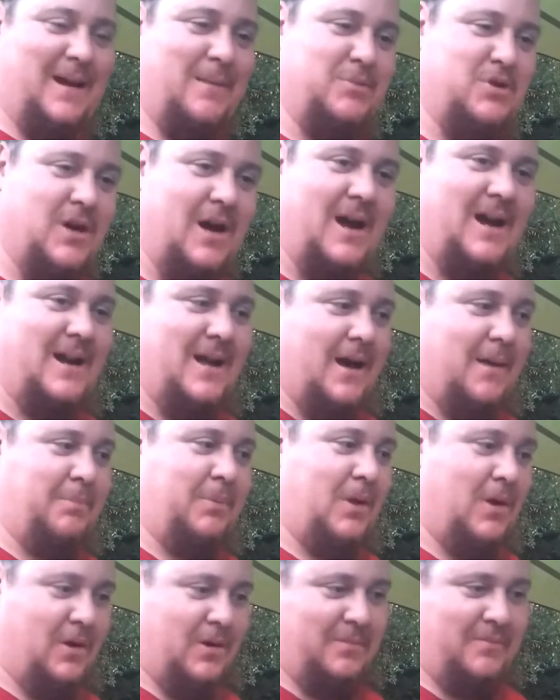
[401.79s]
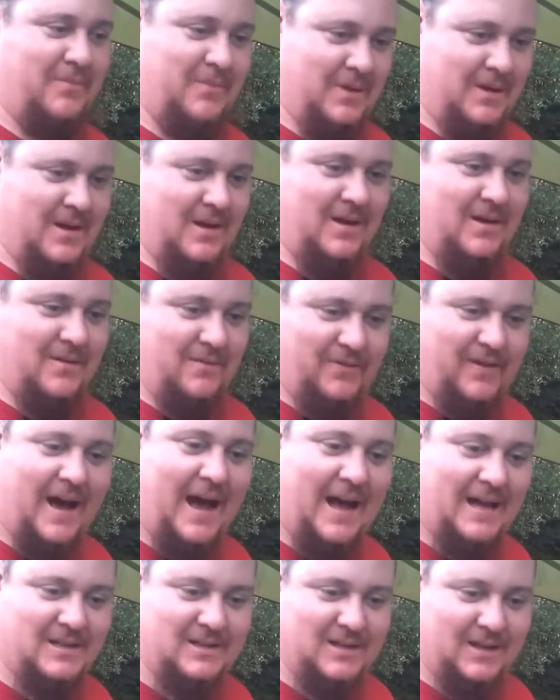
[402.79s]
I'm trying to upload them
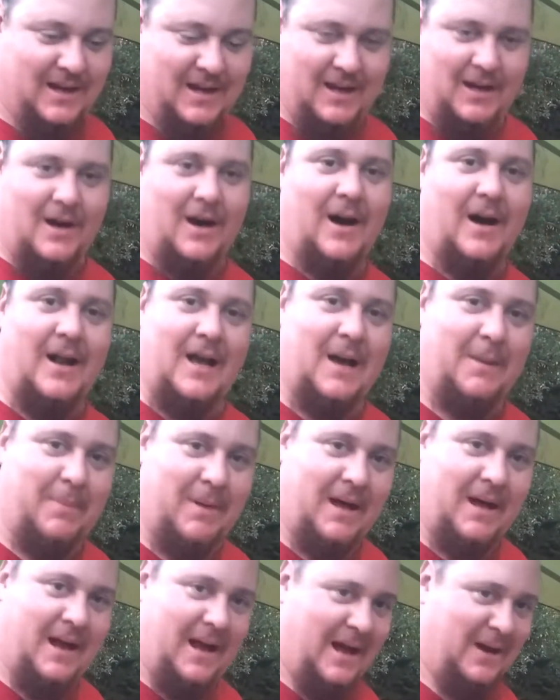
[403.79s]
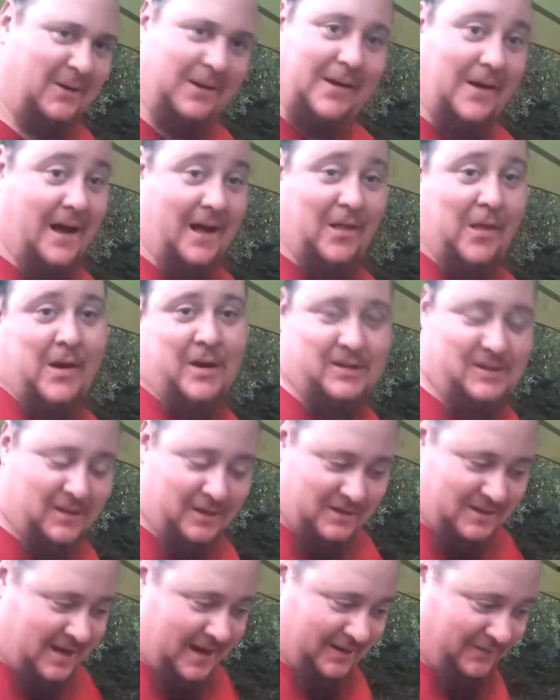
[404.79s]
fast to get caught up. I don't know how long it's
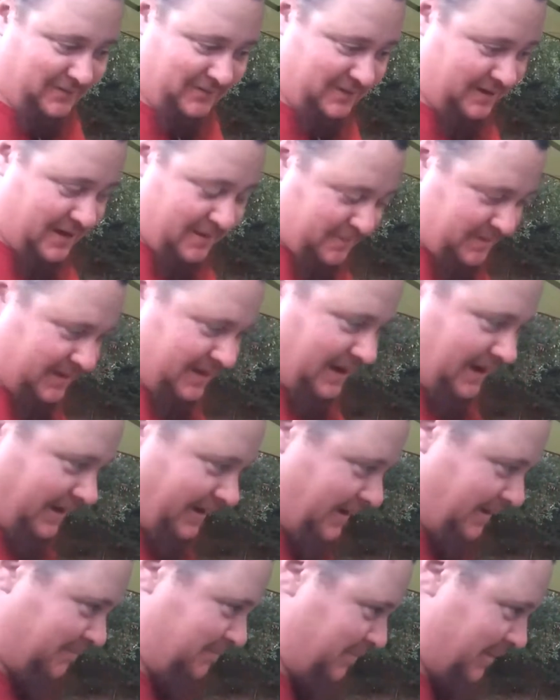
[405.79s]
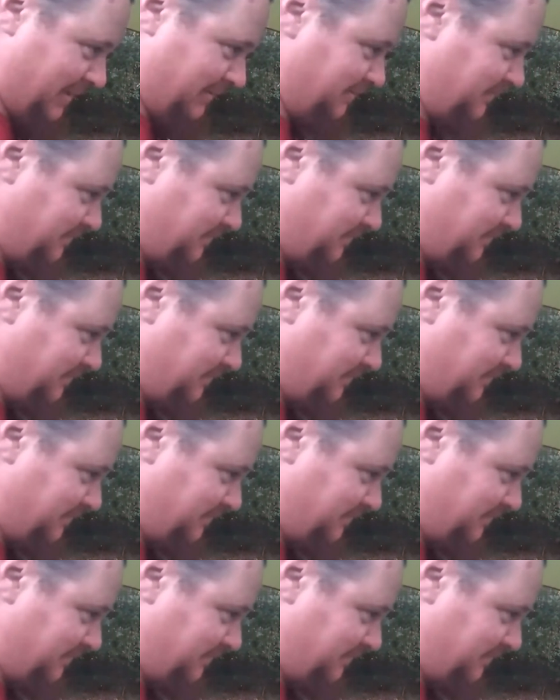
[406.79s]
going to take to get me caught up, but